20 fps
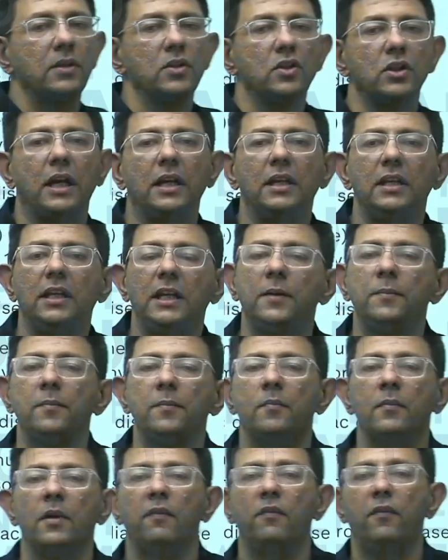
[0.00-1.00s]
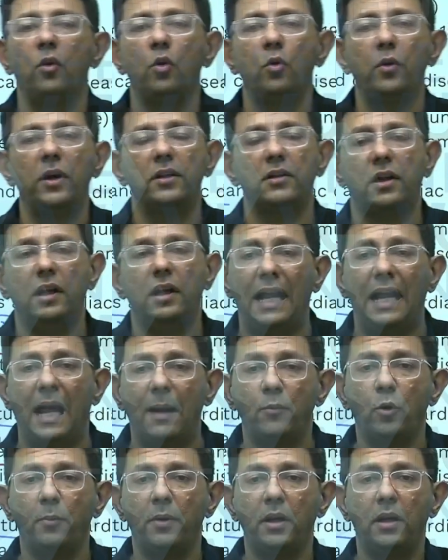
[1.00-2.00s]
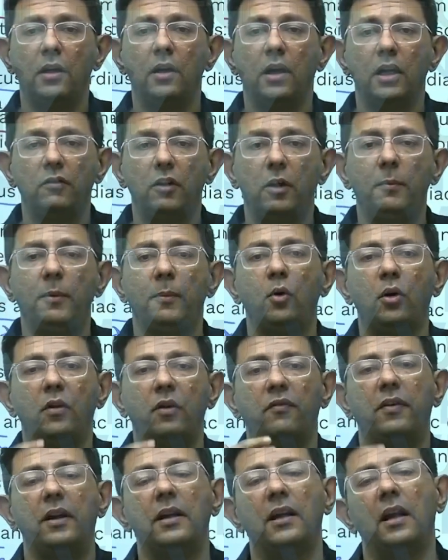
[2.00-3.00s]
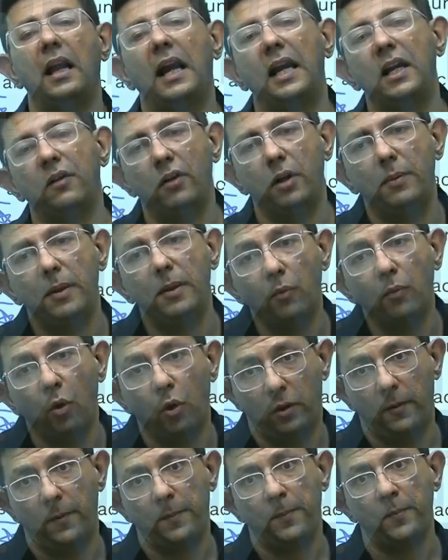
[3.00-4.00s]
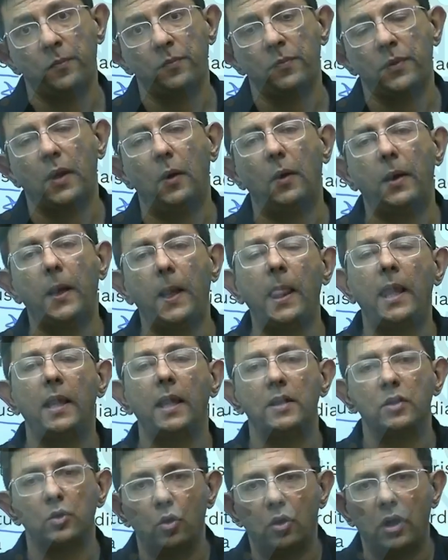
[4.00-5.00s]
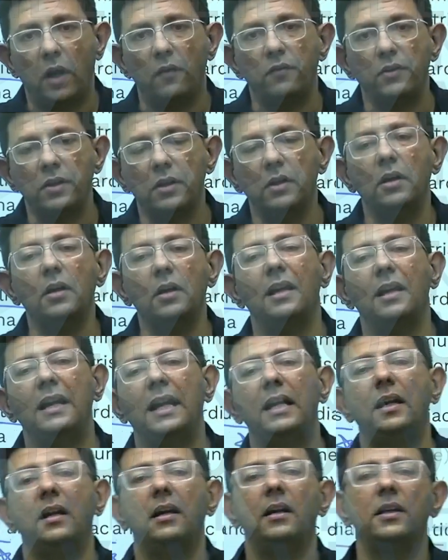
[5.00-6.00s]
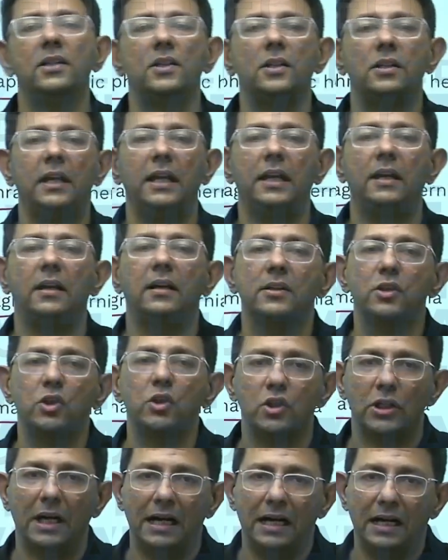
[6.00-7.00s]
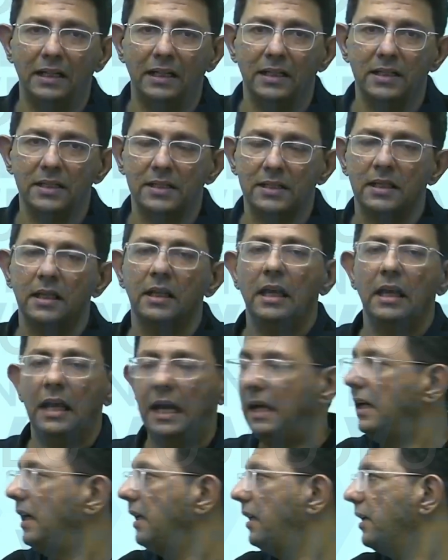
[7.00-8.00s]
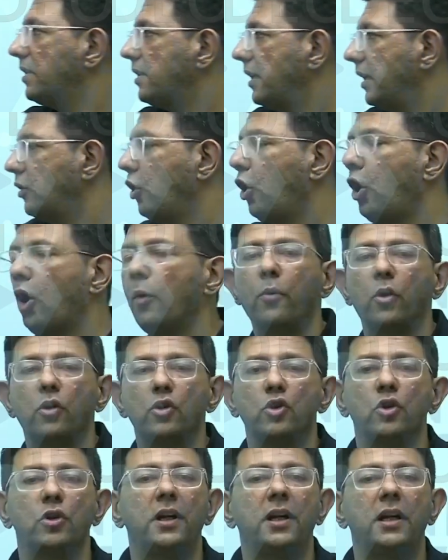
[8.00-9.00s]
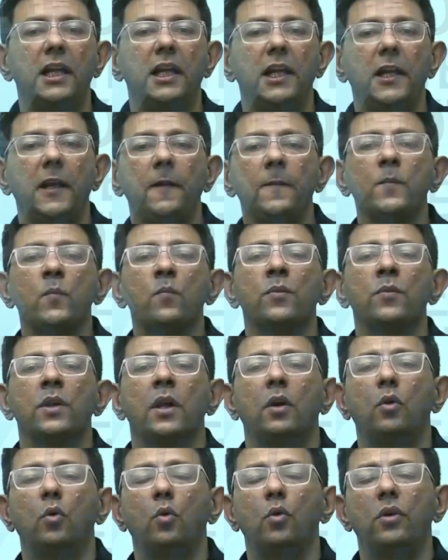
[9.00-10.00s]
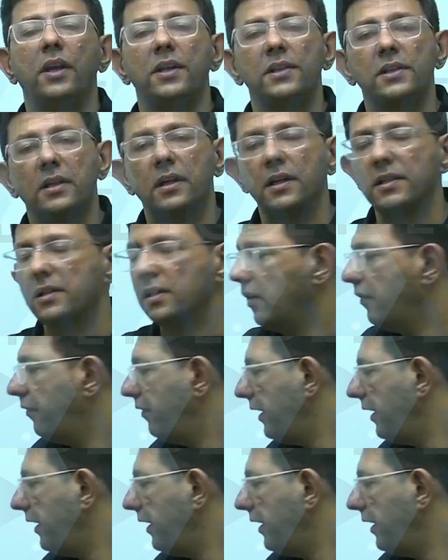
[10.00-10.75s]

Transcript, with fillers: shiny, fluid thrill, abdominal girth will be more, fundal height will be more. Okay, so now here let us take a chance and let us take the opportunity to discuss a